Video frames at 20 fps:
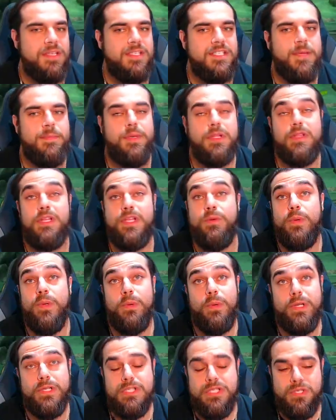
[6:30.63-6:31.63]
Typically we
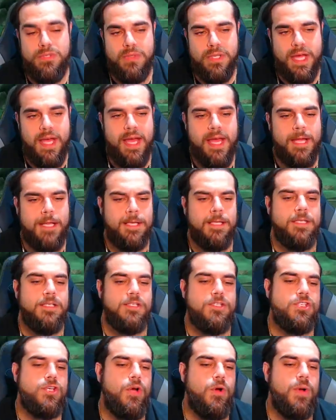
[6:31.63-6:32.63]
wouldn't do that,
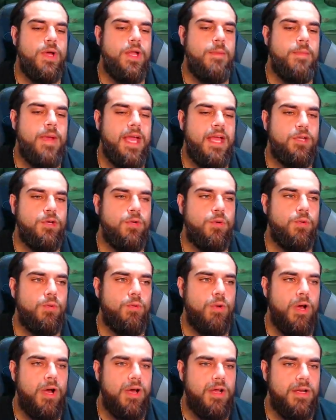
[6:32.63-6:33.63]
so in a manual
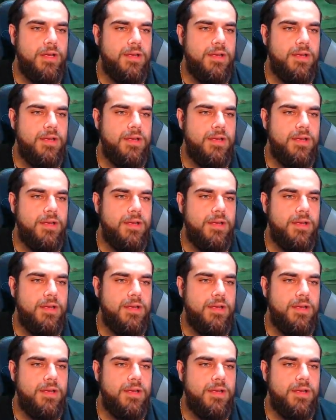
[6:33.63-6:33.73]
run